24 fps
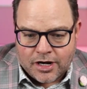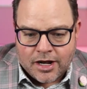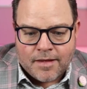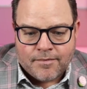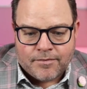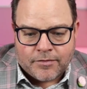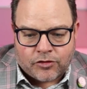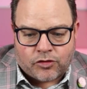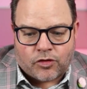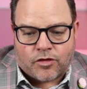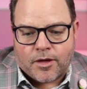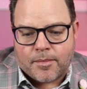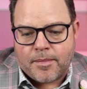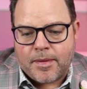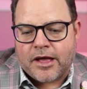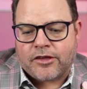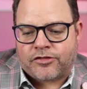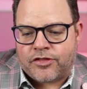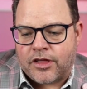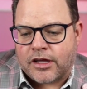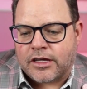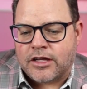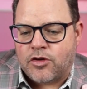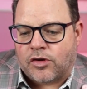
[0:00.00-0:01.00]
So the best
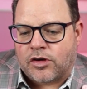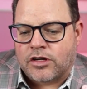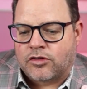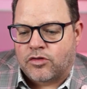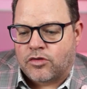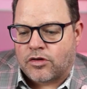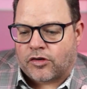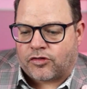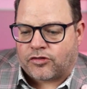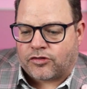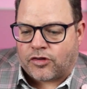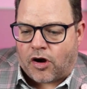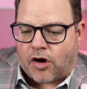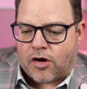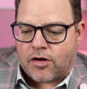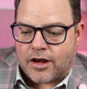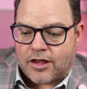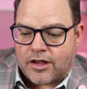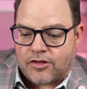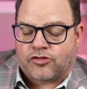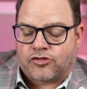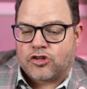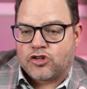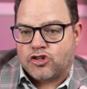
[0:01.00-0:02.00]
thing you can do to start
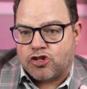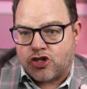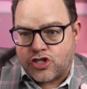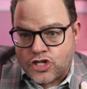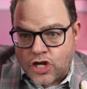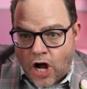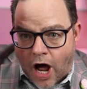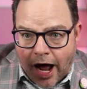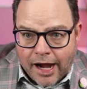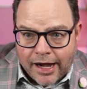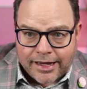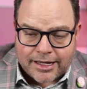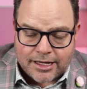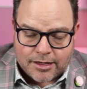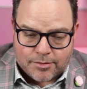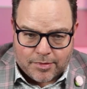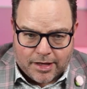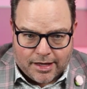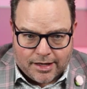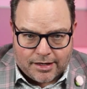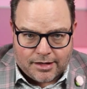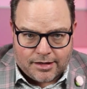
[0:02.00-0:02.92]
is to document